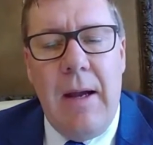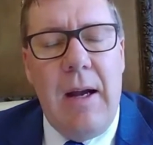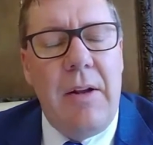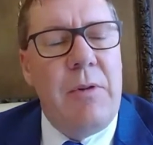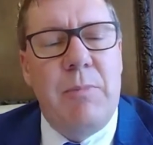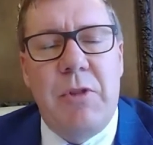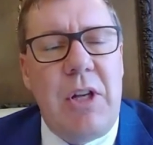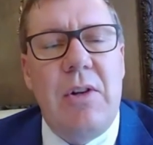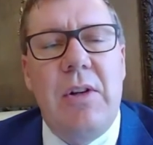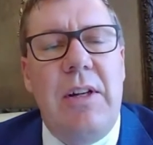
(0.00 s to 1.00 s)
It
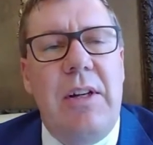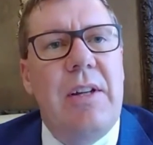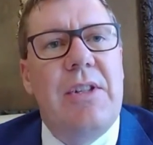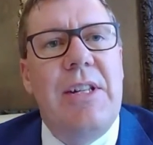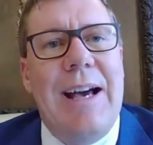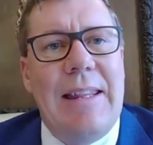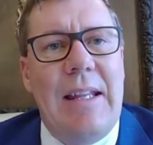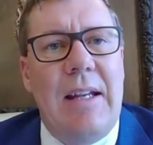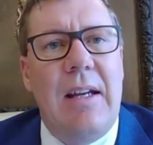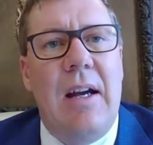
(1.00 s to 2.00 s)
certainly does
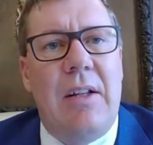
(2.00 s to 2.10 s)
nothing